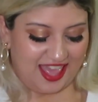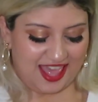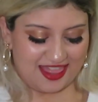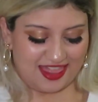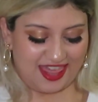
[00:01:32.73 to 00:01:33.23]

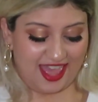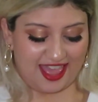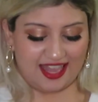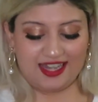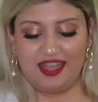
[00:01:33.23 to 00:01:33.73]
And
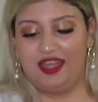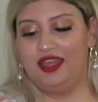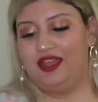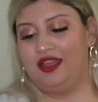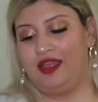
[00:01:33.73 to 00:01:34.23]
then
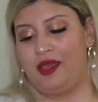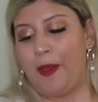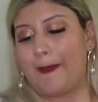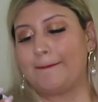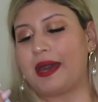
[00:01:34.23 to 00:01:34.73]

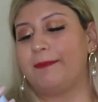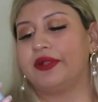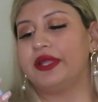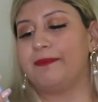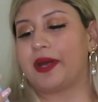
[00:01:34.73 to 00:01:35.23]

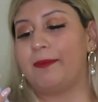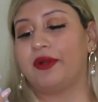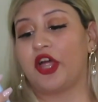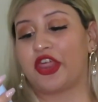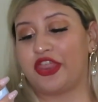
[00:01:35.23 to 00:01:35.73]
Bumble &
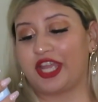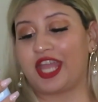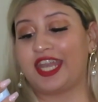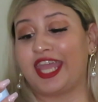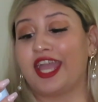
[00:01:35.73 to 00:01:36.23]
Bumble
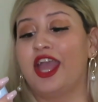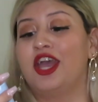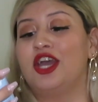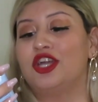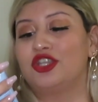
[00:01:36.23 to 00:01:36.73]
Thickening
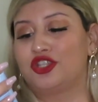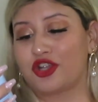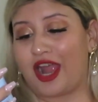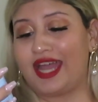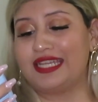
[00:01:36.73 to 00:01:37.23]

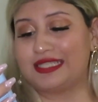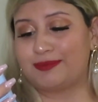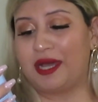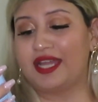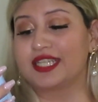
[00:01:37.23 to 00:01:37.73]
Dry
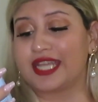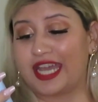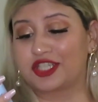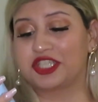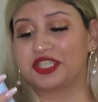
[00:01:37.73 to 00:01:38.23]
Spun
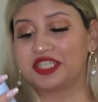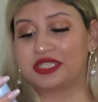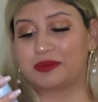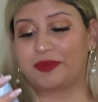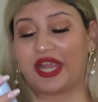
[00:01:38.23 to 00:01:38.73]
Texture
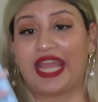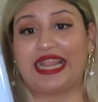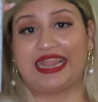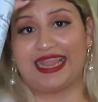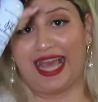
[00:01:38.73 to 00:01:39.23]
Spray
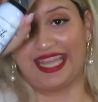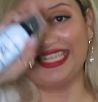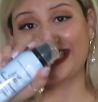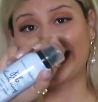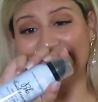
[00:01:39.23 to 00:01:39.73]

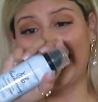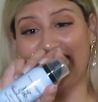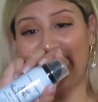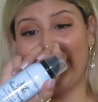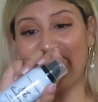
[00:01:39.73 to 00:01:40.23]
Light.
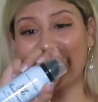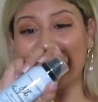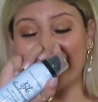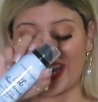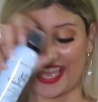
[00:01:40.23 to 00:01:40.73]

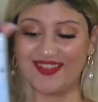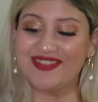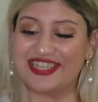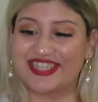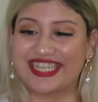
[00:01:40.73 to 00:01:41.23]

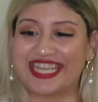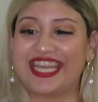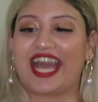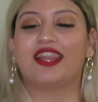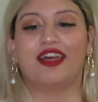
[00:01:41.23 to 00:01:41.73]

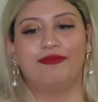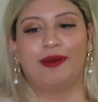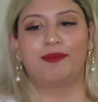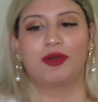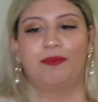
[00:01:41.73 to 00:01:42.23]
OMG. I love
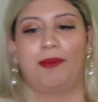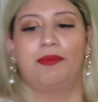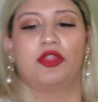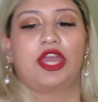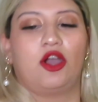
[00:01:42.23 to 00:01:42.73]
Bumble &
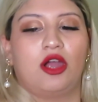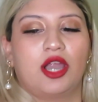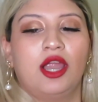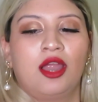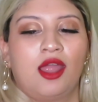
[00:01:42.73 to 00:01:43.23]
Bumble. They
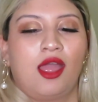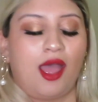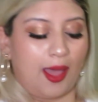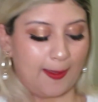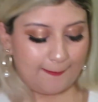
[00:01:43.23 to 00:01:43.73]
are
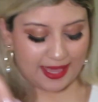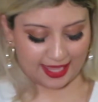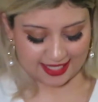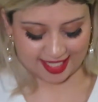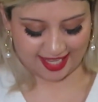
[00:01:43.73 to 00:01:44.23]

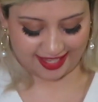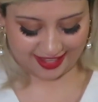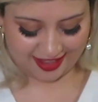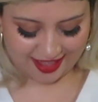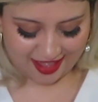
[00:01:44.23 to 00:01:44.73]
amazing.